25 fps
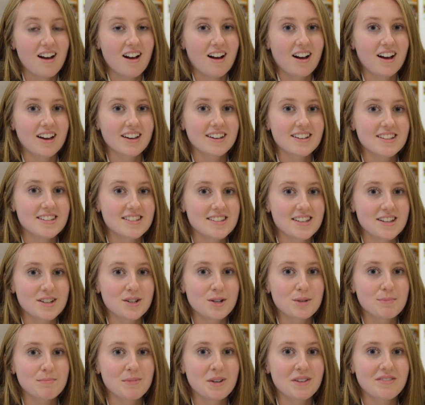I
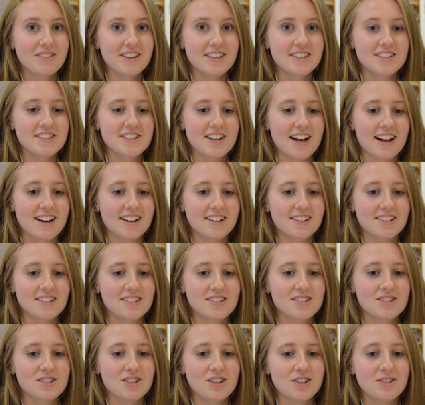considered moving to
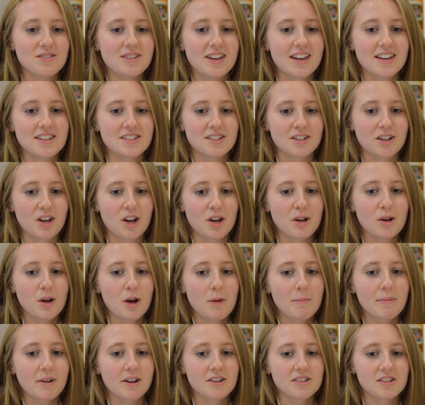Challoners two years ago
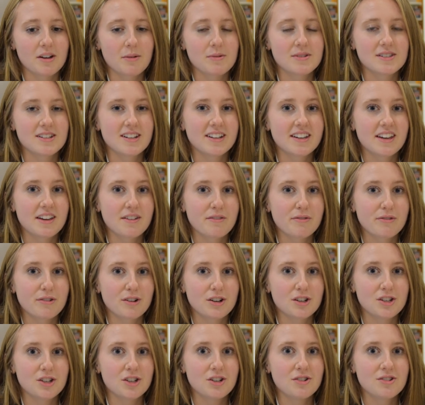because I was looking
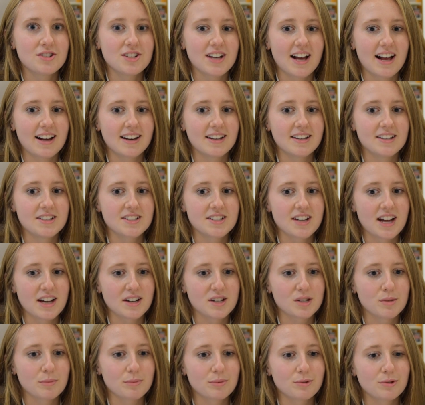for a new challenge
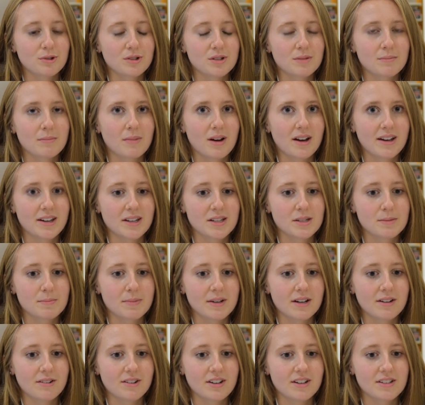and to broaden my
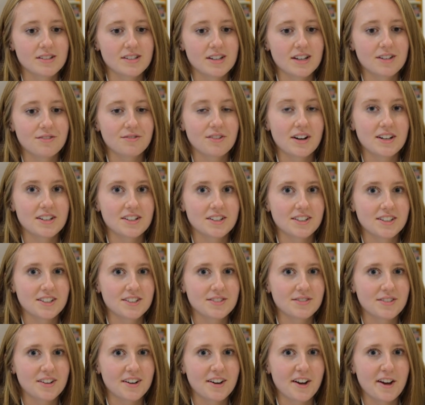experience in
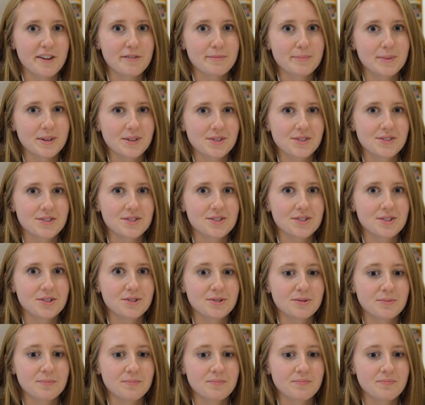readiness for life beyond
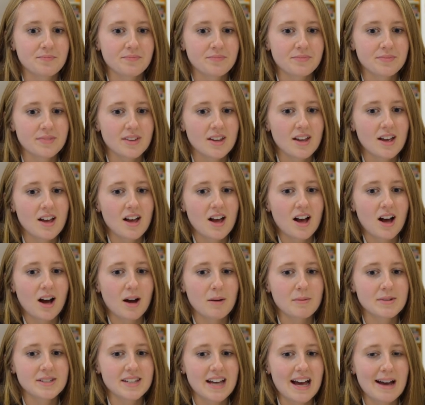school.
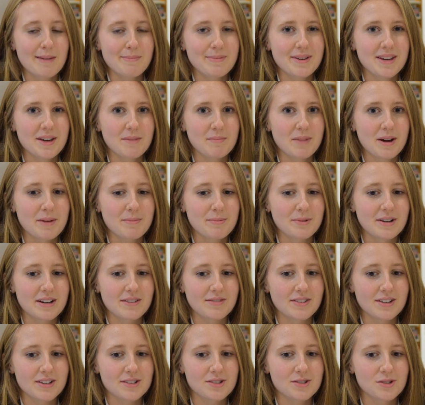I was happy at my
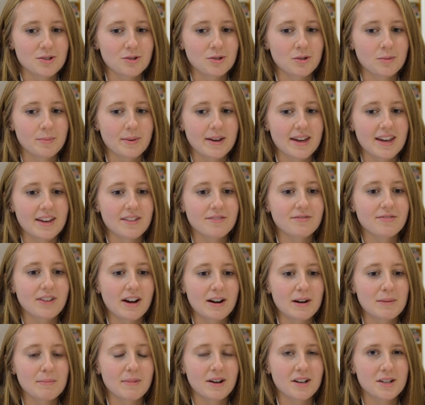previous school but it had
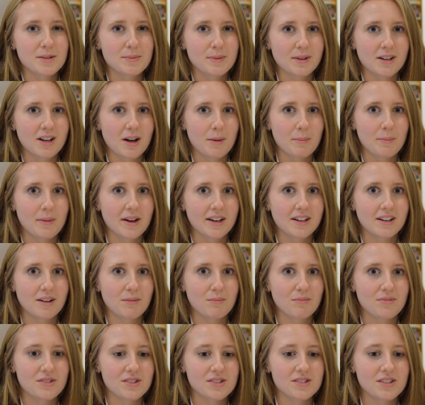very much become my
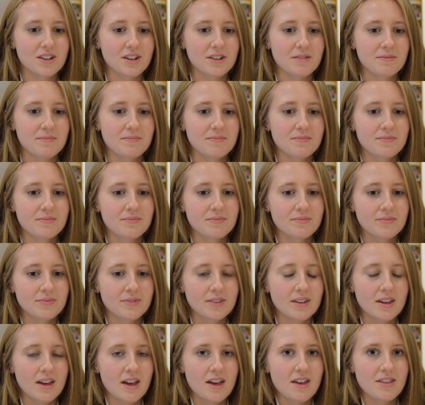comfort
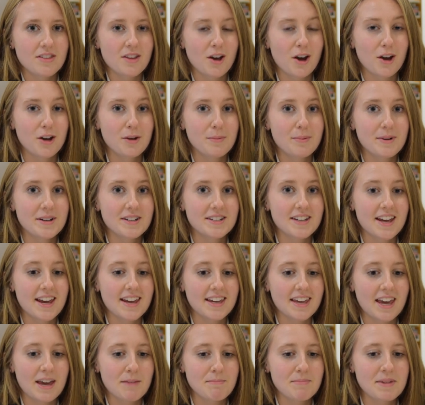zone. The open
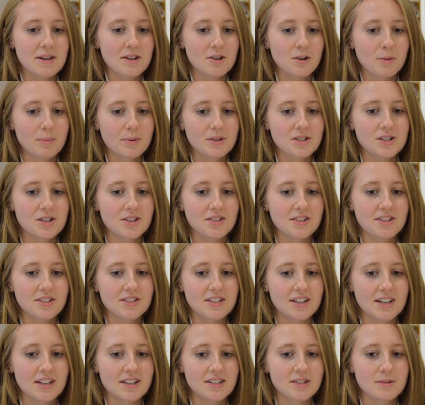day gave me an
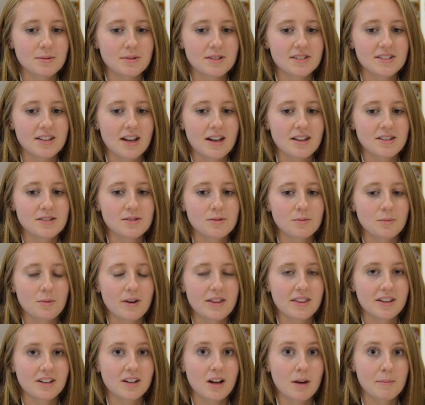opportunity to assess
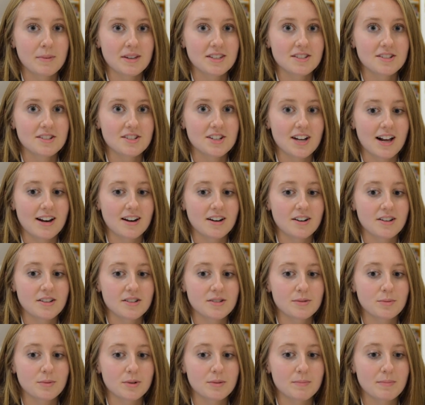whether coming to
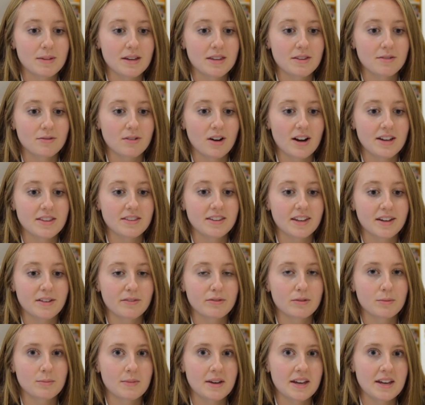Challoners would be the right
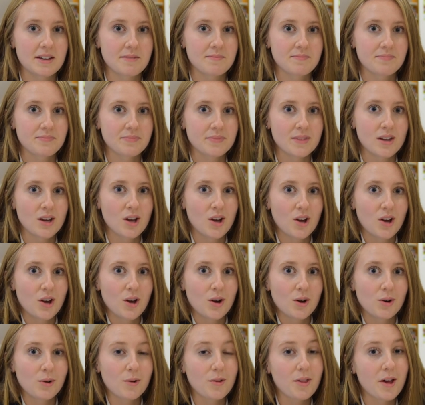thing for me.
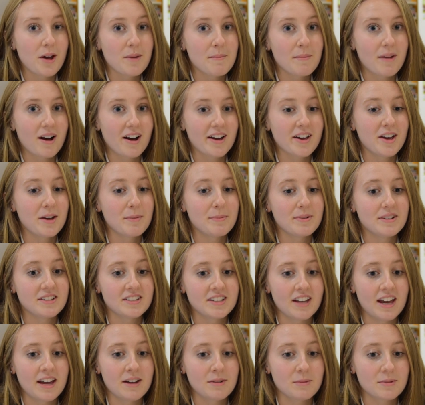Although my
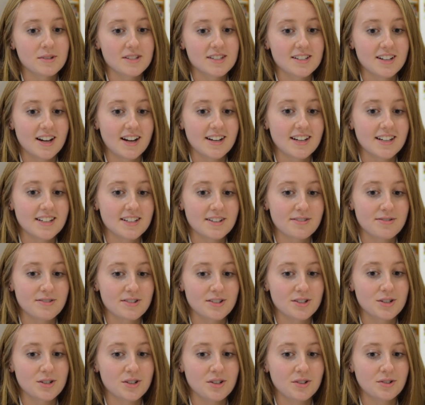open day was slightly
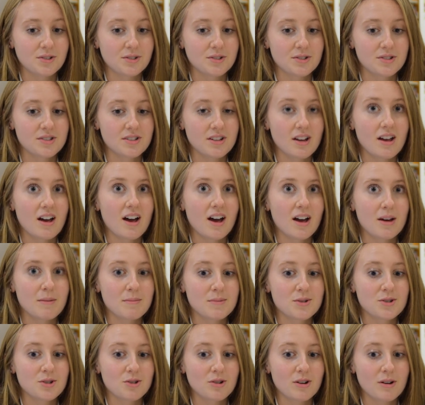different to yours, I
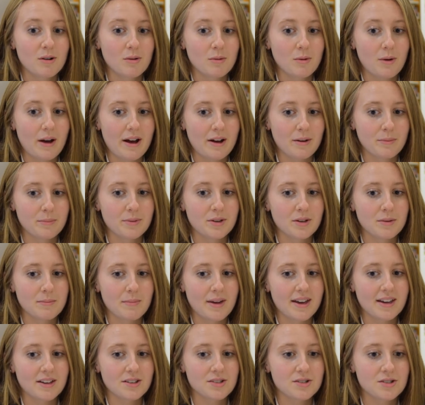am sure it will help you
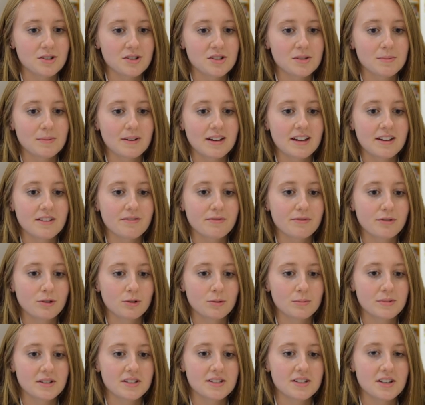make a suitably
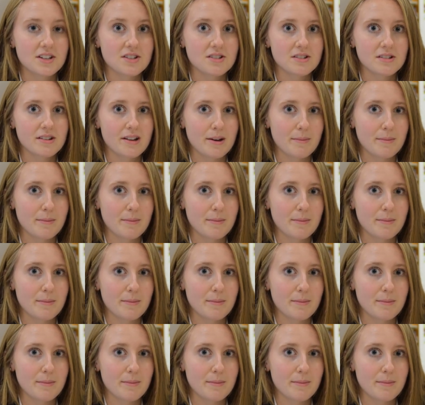informed decision